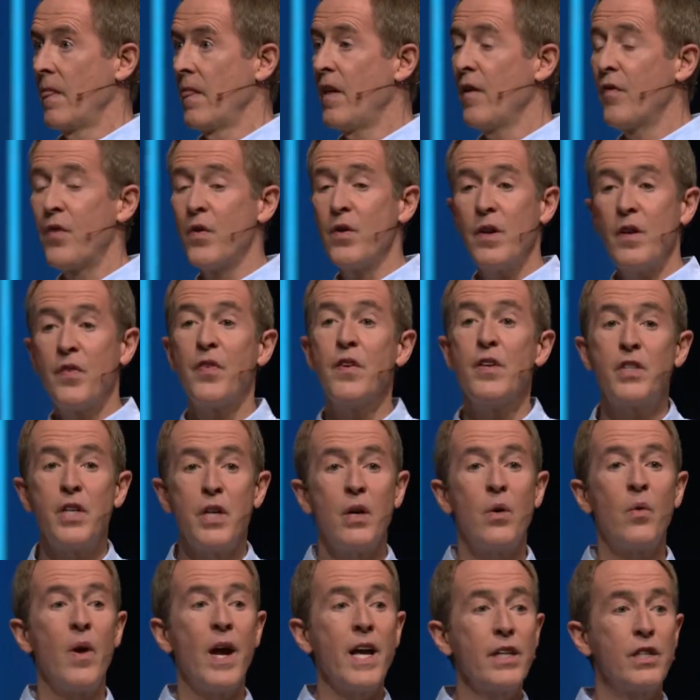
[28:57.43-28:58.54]
That for different
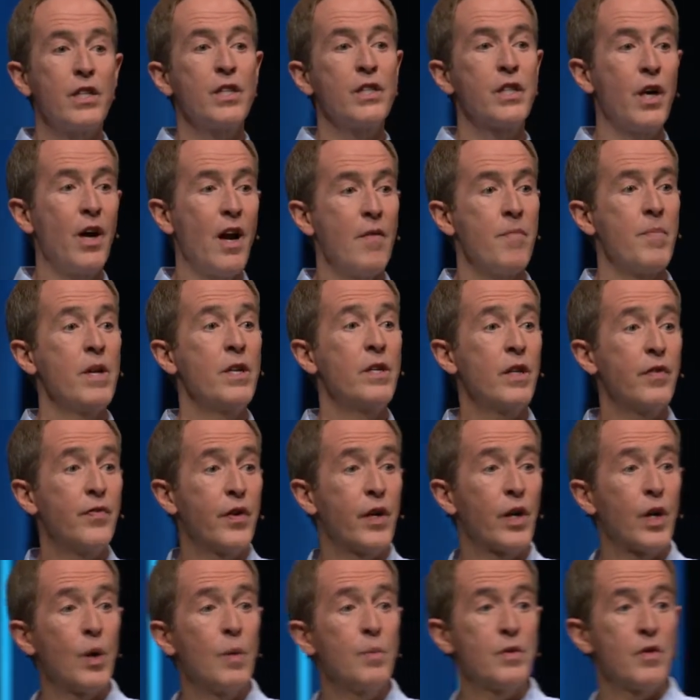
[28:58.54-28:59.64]
generations, there have been
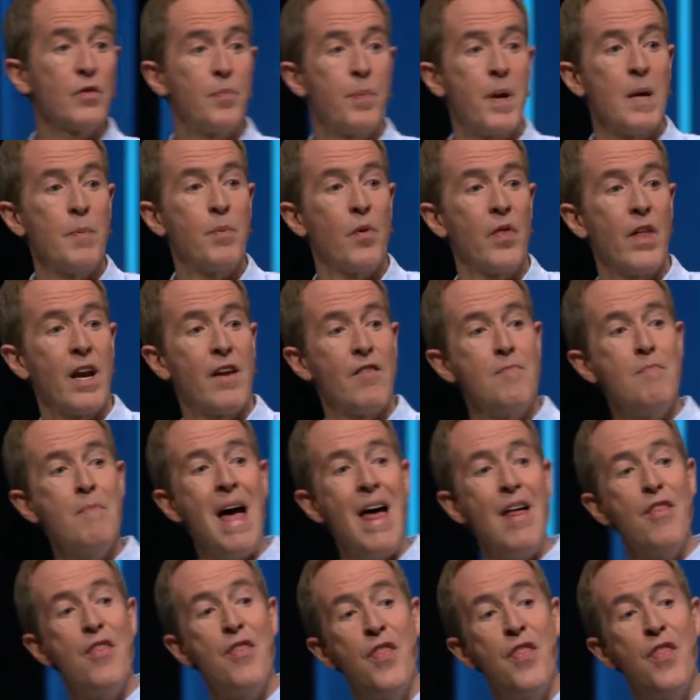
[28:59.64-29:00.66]
different groups of people that have met